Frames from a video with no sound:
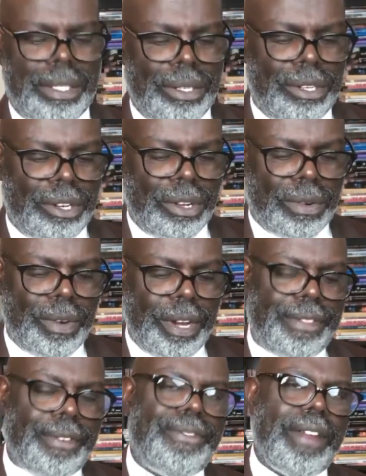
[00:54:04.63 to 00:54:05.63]
Do you know
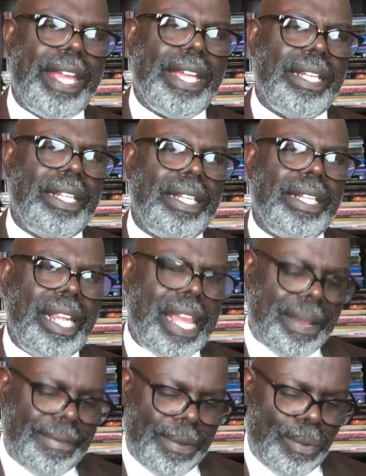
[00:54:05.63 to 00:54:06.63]
Aretha Franklin didn't
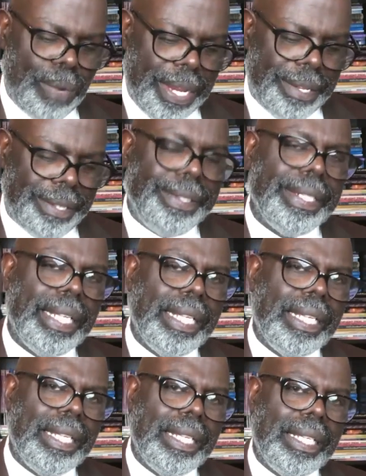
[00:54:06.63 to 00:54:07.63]
have a will?
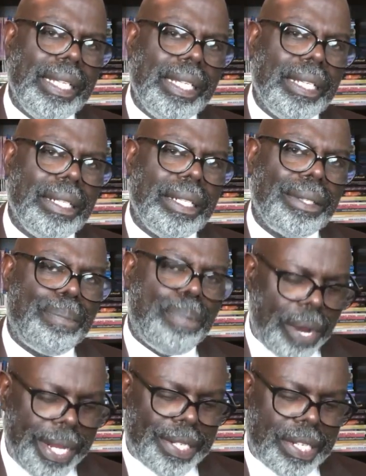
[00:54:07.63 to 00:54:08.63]

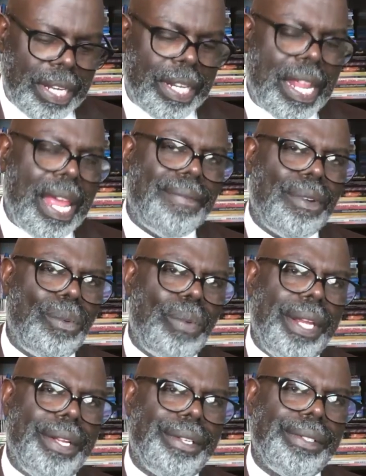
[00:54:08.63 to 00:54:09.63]
Prince didn't have a
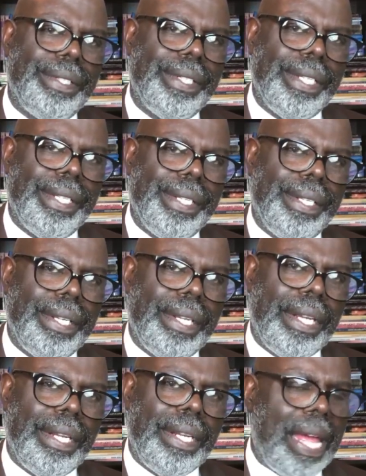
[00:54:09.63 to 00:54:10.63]
will?
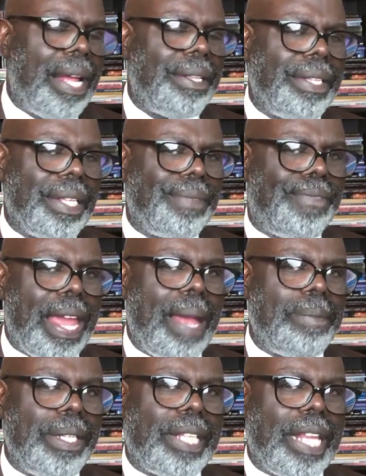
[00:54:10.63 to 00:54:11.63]
And now the
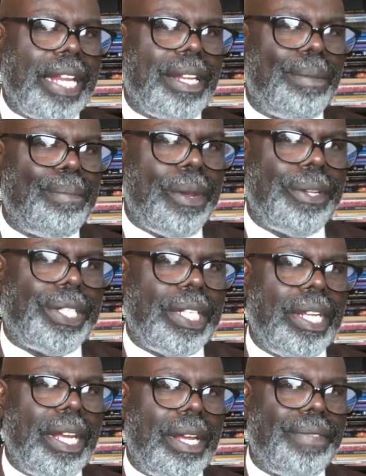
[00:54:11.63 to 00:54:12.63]
family's at the
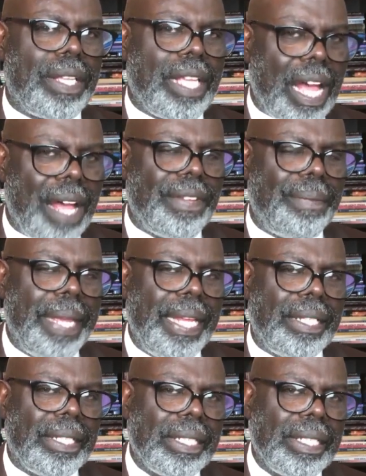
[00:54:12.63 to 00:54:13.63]
mercy of the
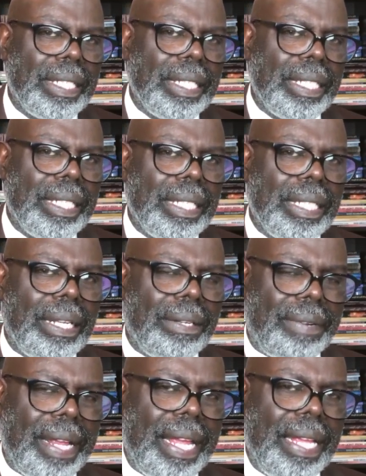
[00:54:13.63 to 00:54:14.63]
government?
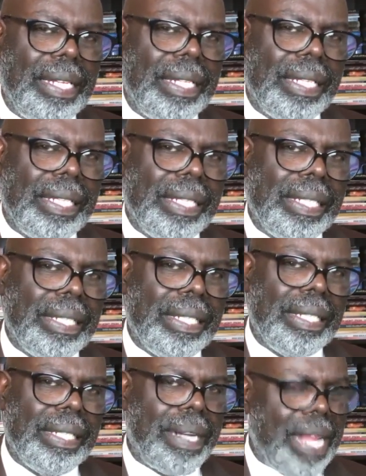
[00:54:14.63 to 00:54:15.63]
All right?
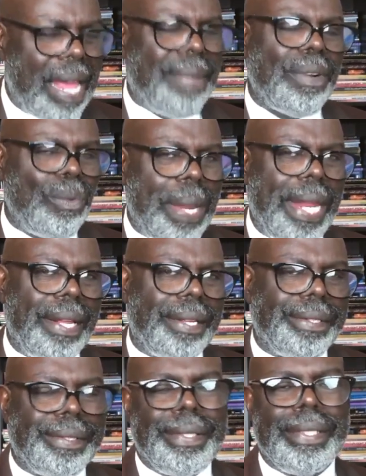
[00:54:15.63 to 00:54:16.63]
But have a will.